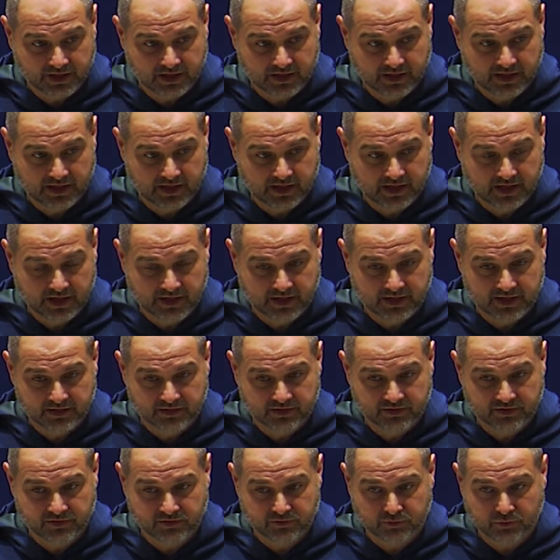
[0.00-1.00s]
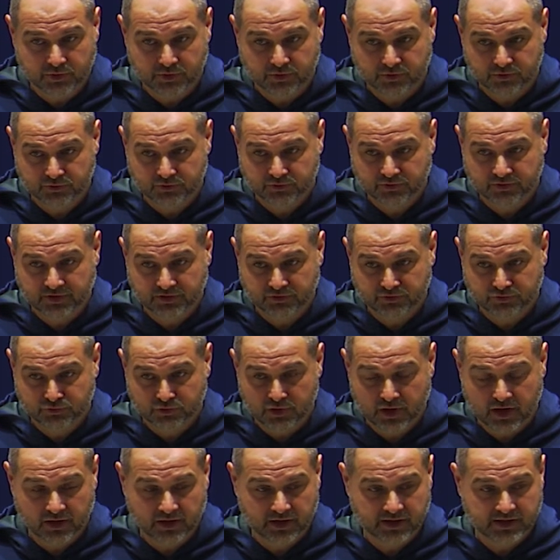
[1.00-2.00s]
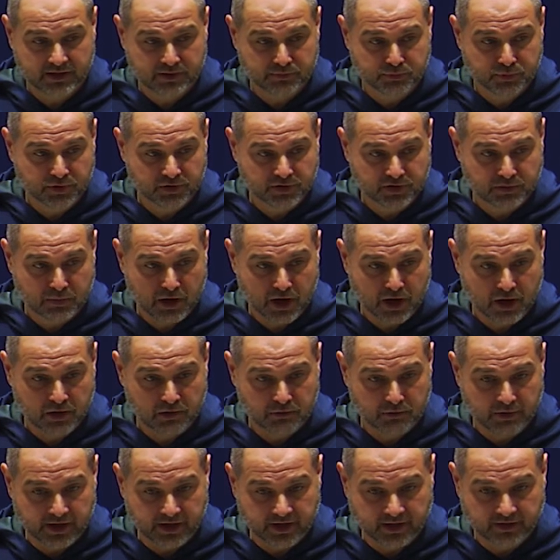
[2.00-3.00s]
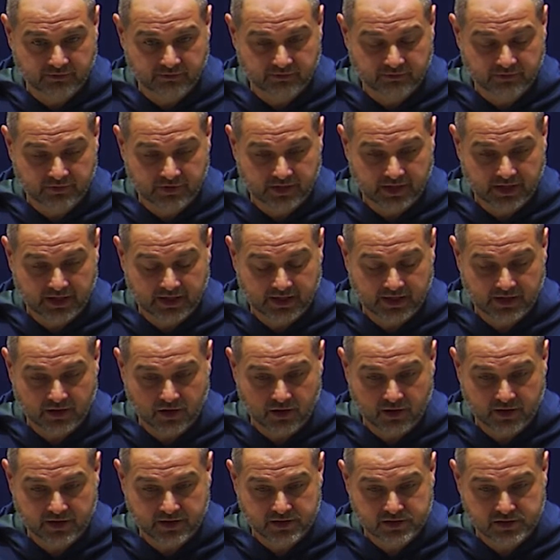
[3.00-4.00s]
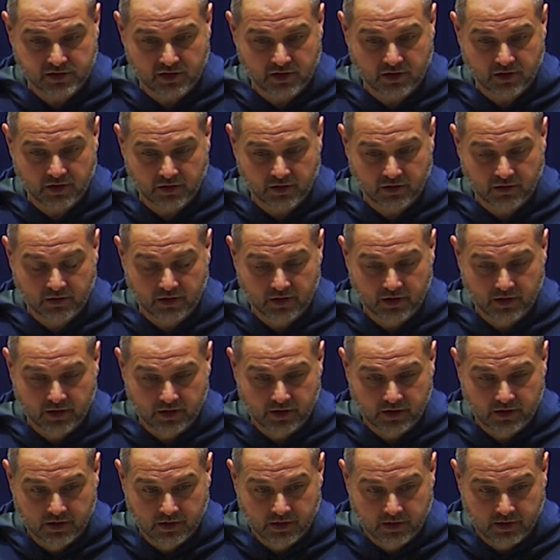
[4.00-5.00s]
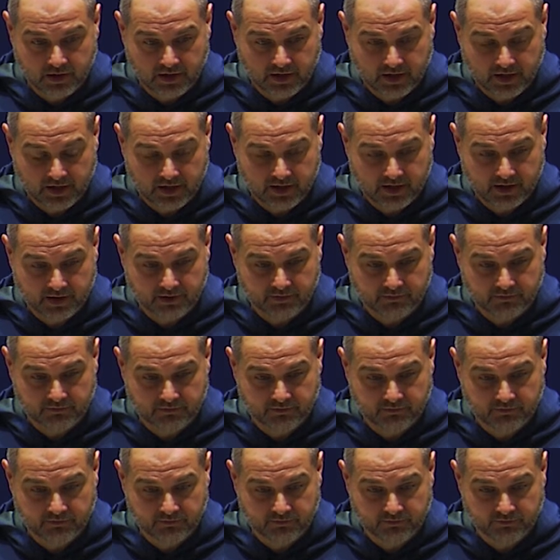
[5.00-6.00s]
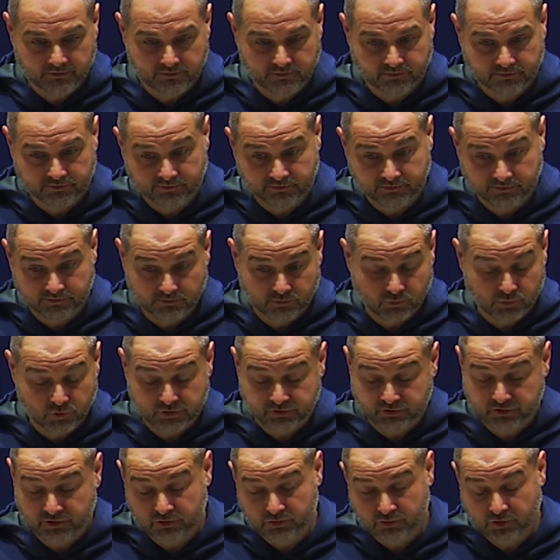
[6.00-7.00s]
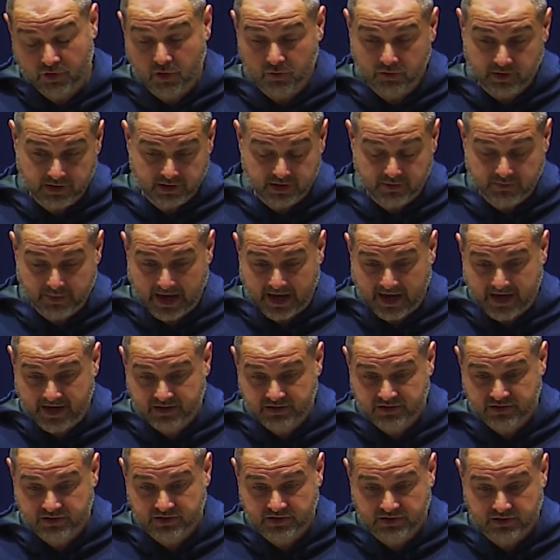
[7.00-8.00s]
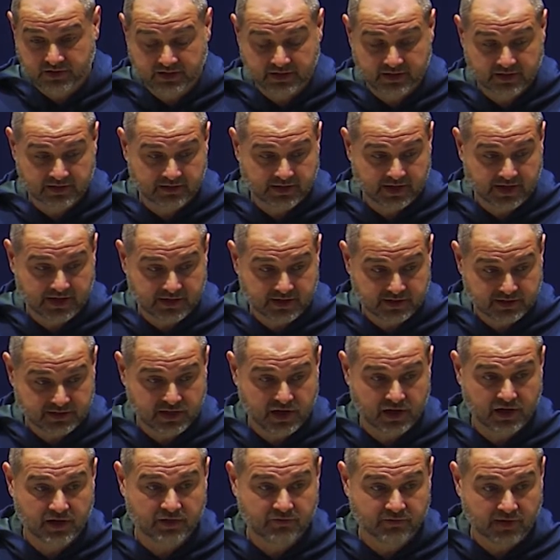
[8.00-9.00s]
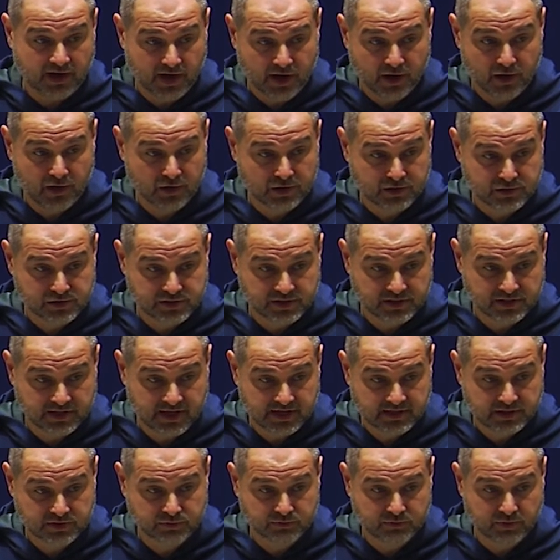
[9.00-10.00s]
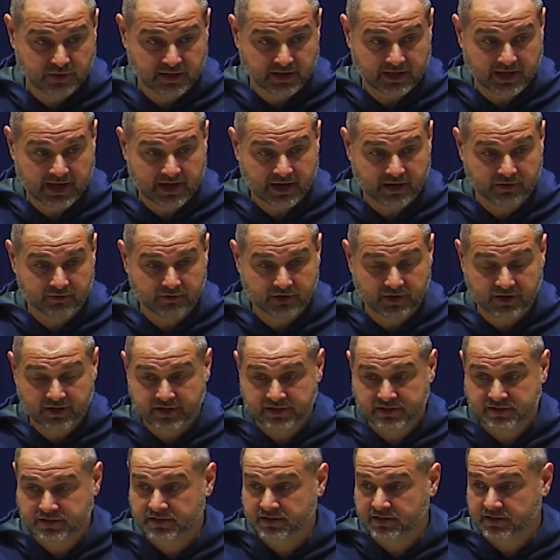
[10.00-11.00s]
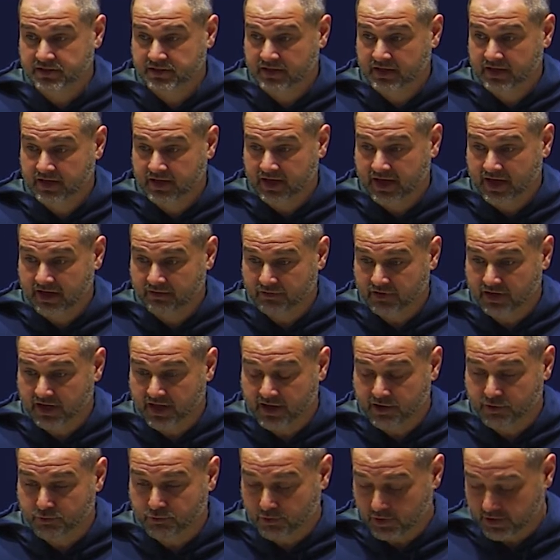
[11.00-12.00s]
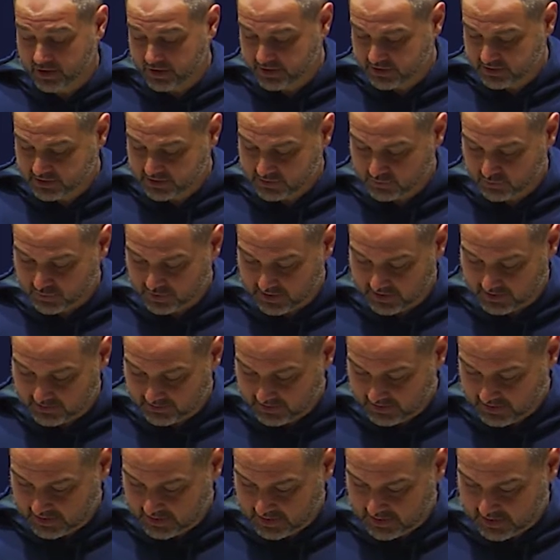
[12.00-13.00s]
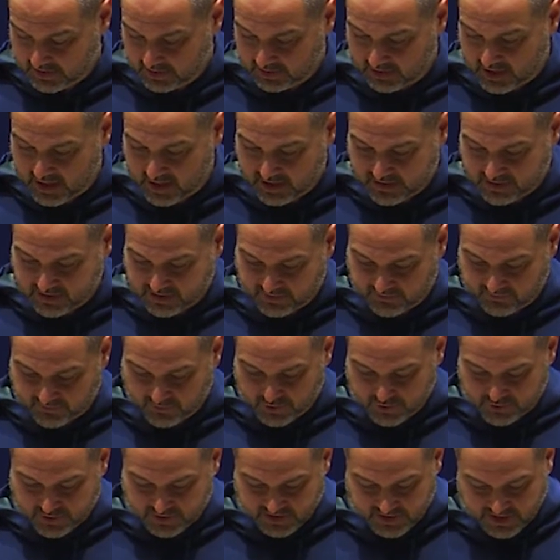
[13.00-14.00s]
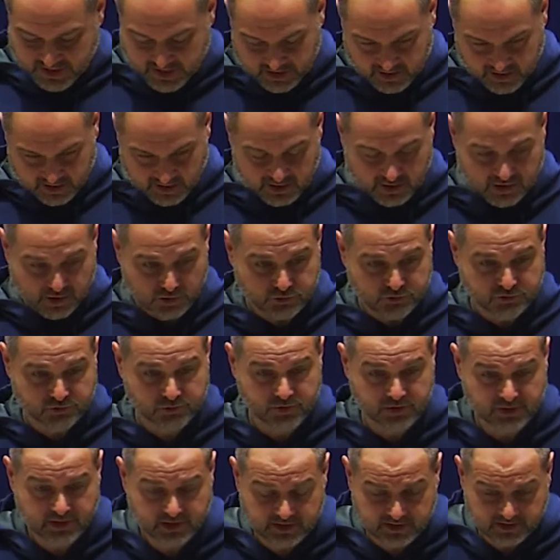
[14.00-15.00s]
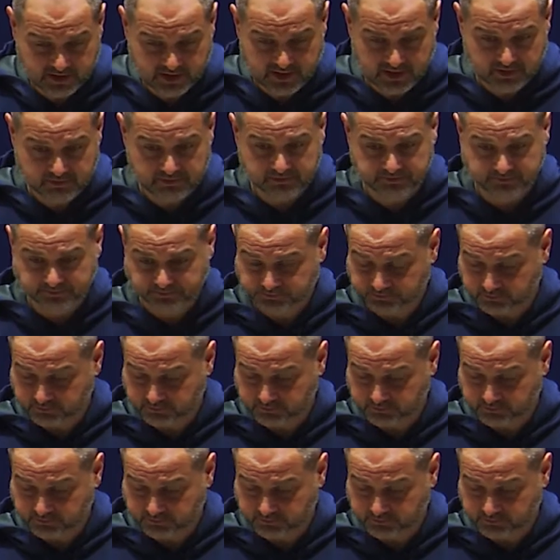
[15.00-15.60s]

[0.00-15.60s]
and just we were struggling to put the ball away. And Arkansas um, was controlling the match. Uh, they had a ton of errors, and that's what allowed us to have a lot of runs. We lost the first set in a close one, and then